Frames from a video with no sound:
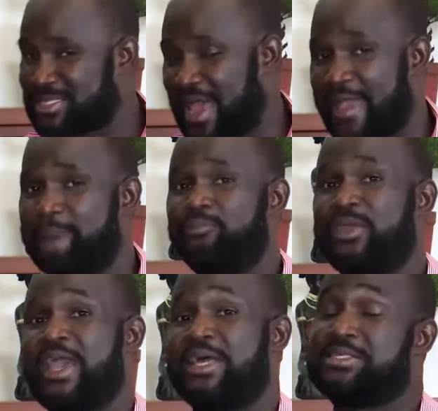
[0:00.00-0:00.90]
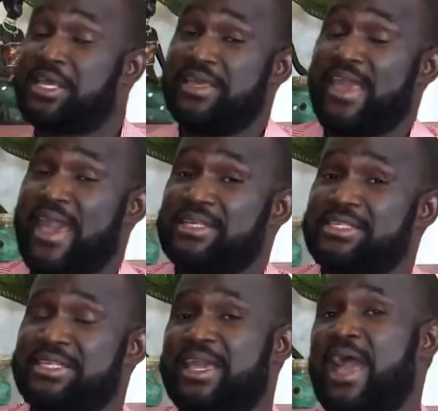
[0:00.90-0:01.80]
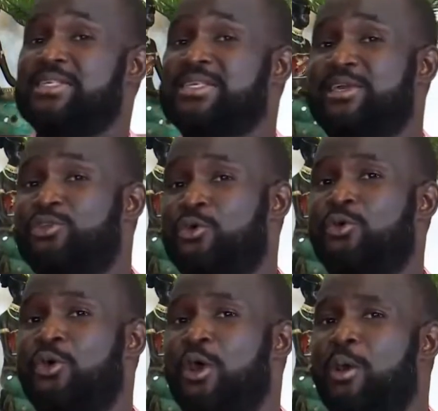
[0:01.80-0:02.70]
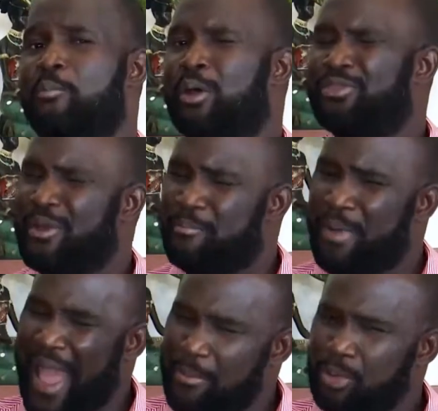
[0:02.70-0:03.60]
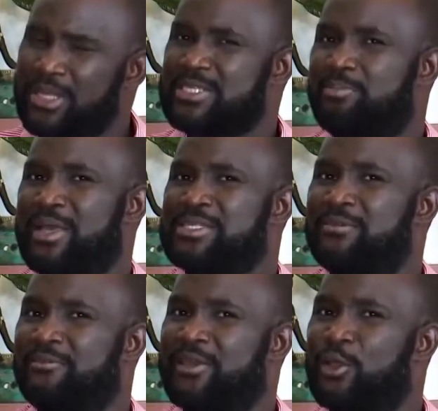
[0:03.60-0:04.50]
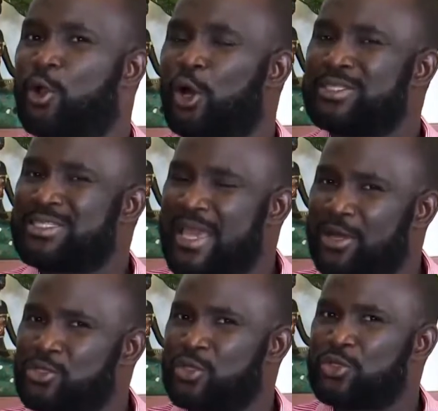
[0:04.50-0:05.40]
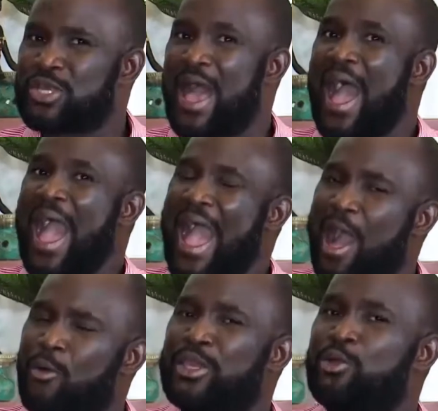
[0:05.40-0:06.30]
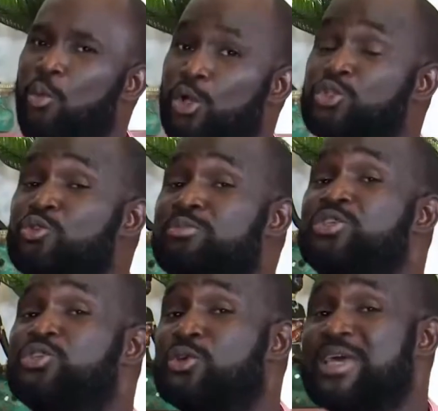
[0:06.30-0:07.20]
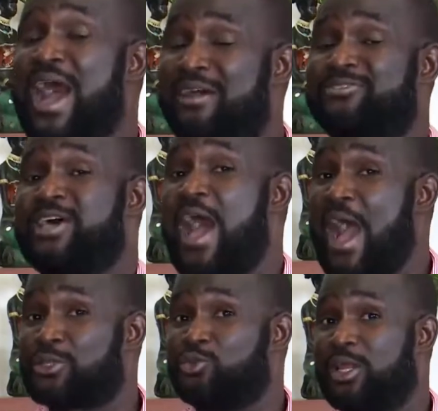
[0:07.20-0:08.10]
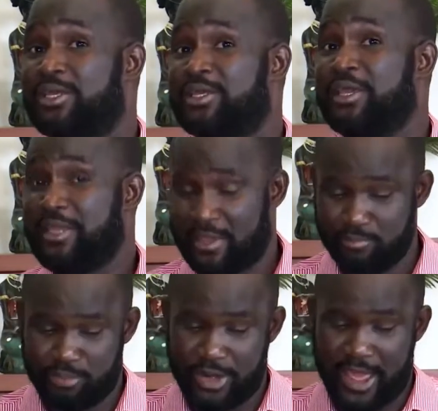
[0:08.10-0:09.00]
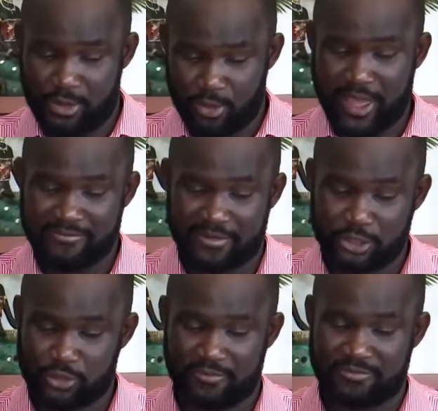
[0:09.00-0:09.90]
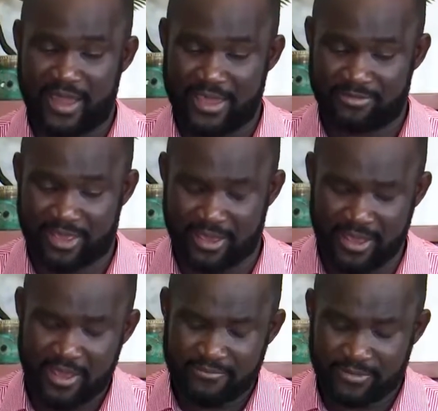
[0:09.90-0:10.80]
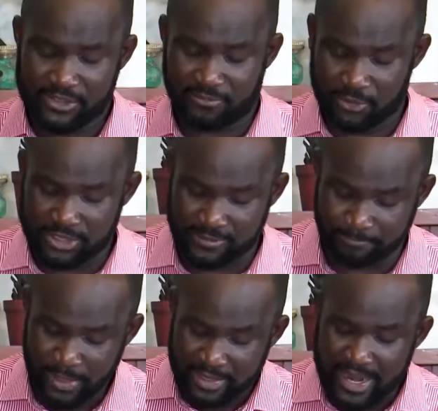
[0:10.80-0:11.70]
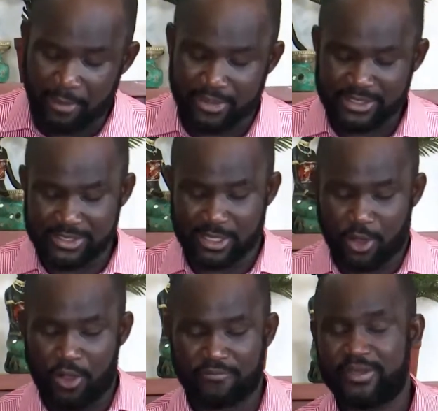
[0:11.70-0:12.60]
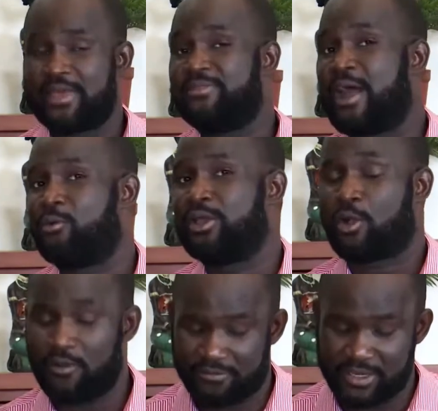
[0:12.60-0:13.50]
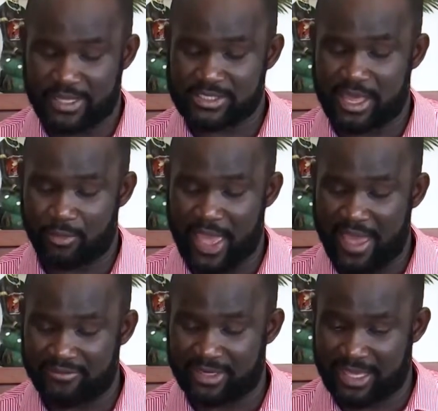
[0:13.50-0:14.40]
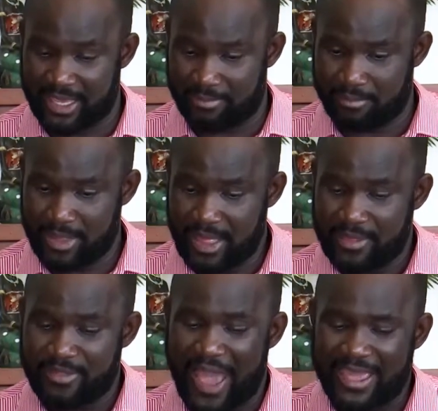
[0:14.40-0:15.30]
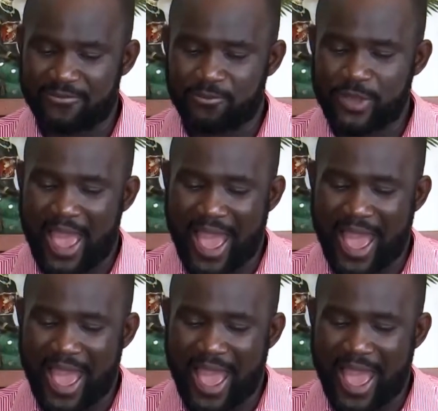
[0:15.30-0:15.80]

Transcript: time. They can say yes. They can say no. But the Bible is specific. God tells us how he wants to be sought after, actually, in prayer. And look at 1 John 5 here, verse 14. Now, this is the confidence that we have in him, that if we